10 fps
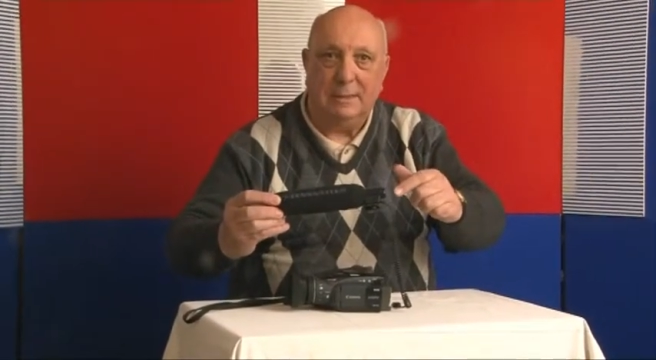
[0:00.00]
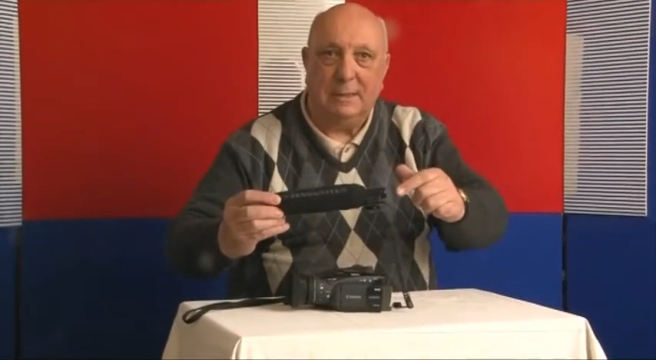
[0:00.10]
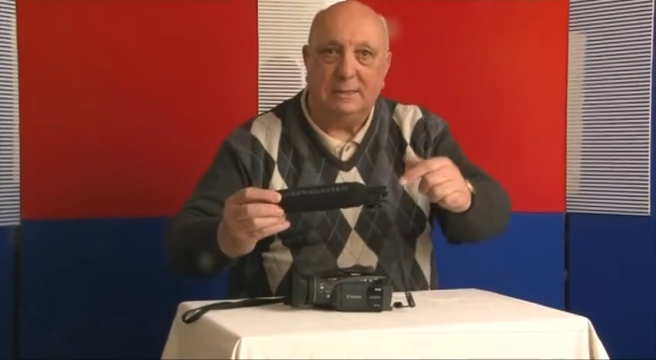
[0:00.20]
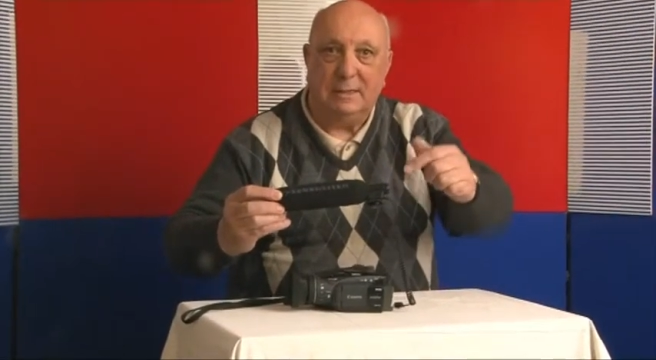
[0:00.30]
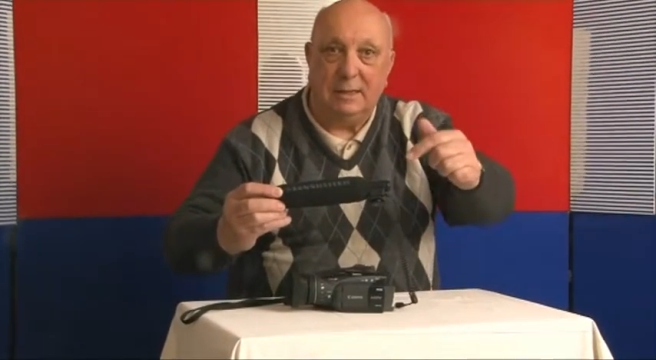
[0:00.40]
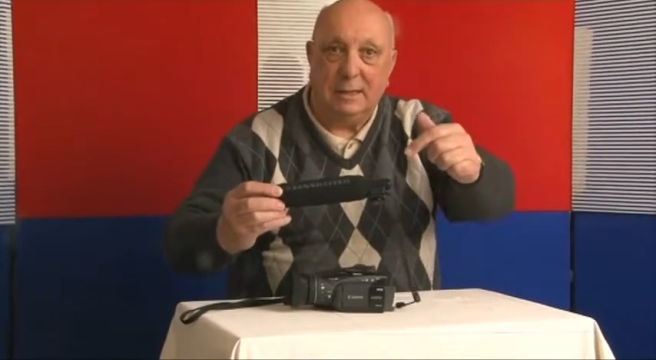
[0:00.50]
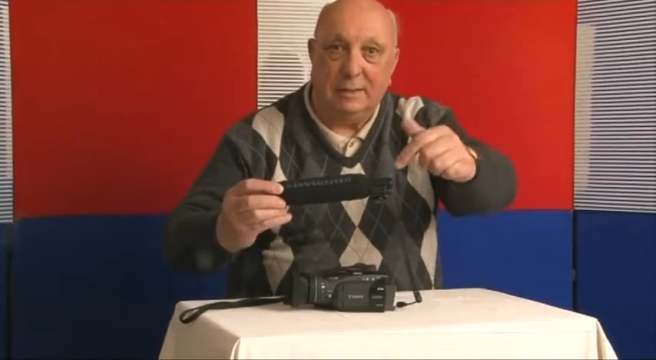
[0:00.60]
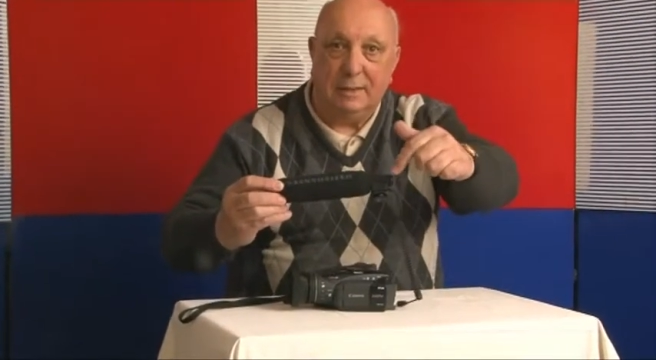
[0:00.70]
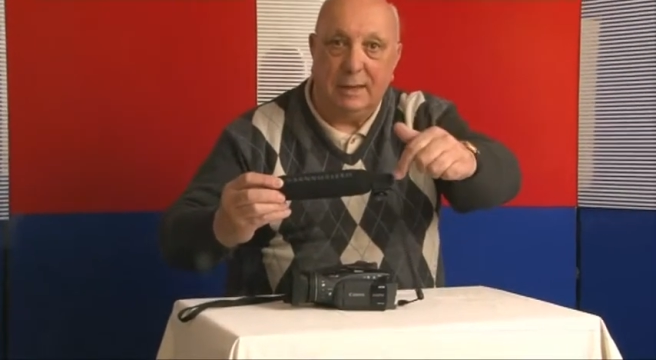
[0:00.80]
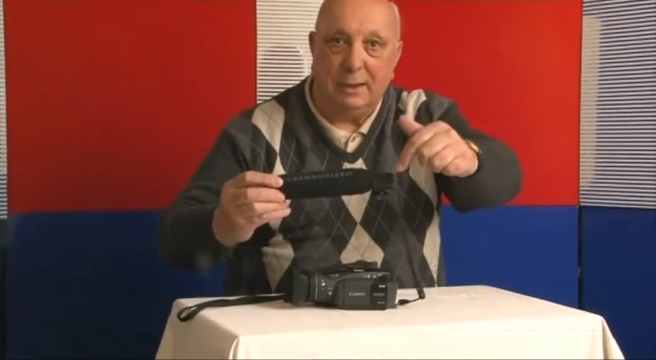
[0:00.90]
it's clear
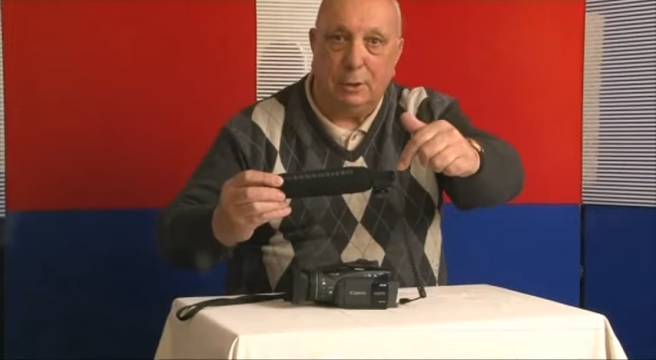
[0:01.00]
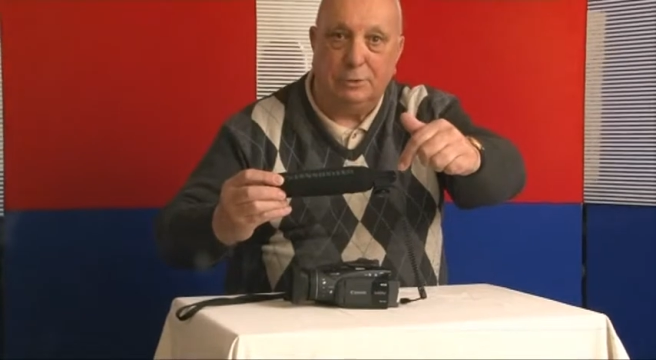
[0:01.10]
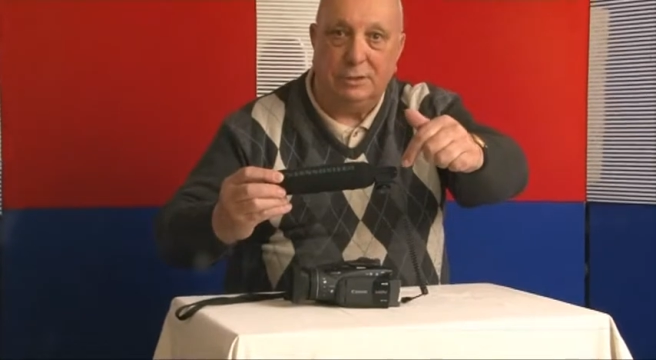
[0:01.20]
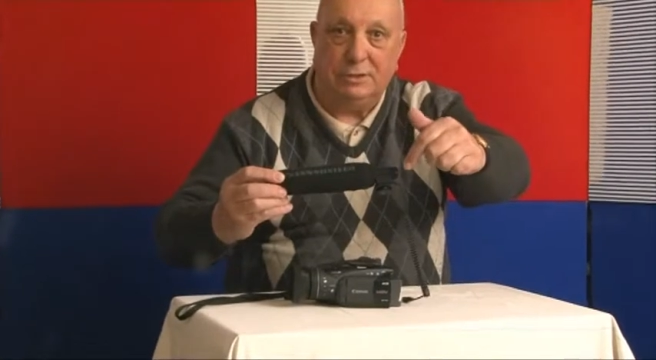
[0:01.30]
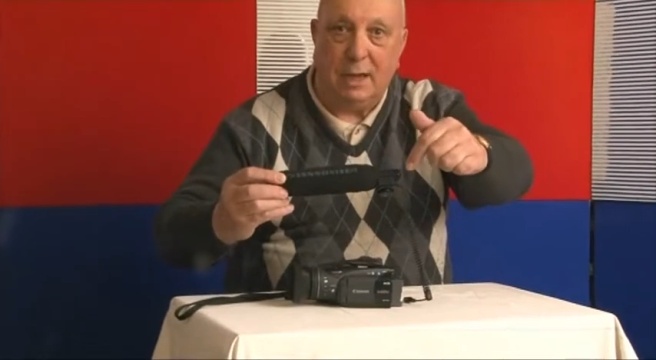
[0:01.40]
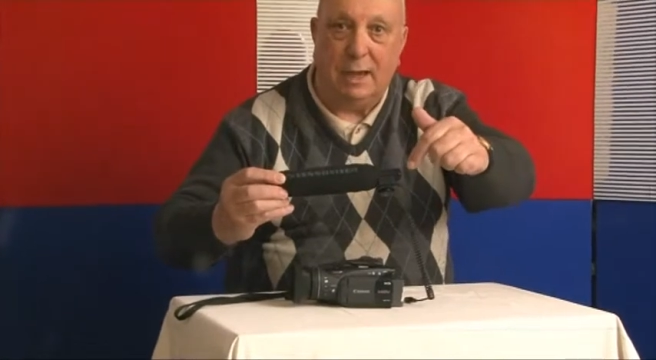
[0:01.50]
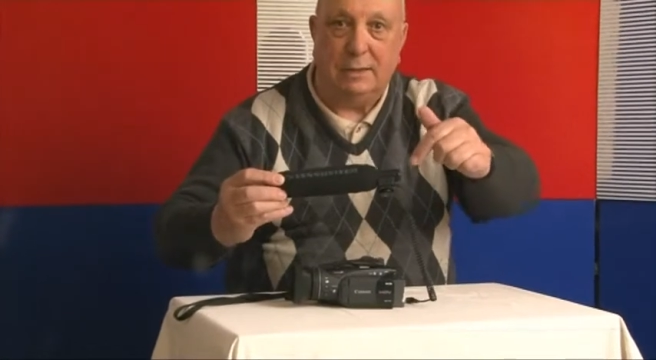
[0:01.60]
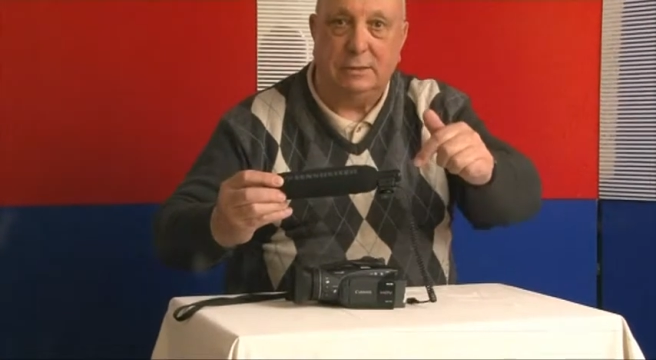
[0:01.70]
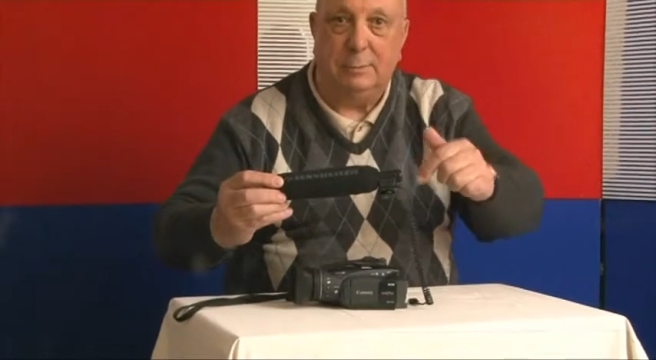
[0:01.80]
that they're not designed